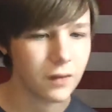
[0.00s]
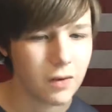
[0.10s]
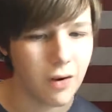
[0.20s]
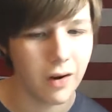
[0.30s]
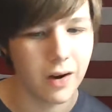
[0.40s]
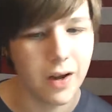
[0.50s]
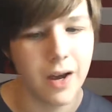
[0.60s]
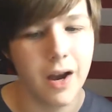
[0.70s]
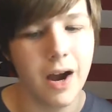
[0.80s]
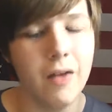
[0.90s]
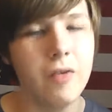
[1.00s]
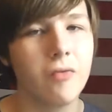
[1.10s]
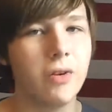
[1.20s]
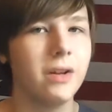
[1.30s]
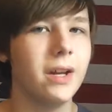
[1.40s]
or other
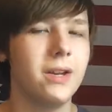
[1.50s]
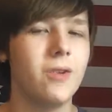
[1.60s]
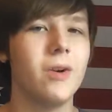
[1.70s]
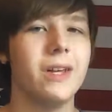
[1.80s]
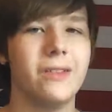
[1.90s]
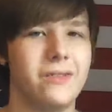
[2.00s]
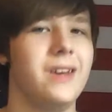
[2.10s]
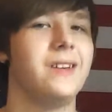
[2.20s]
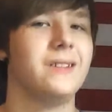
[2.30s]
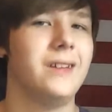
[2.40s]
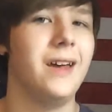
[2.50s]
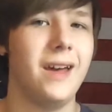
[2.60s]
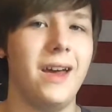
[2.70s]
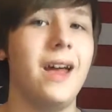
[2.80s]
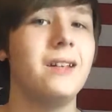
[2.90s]
really annoying things that
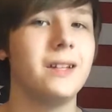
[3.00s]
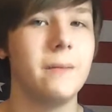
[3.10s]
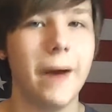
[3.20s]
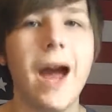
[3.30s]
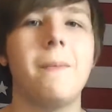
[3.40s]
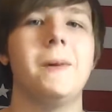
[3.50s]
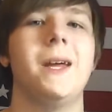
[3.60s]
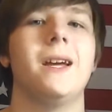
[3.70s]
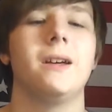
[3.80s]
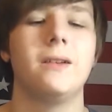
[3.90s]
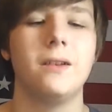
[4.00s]
ended up happening.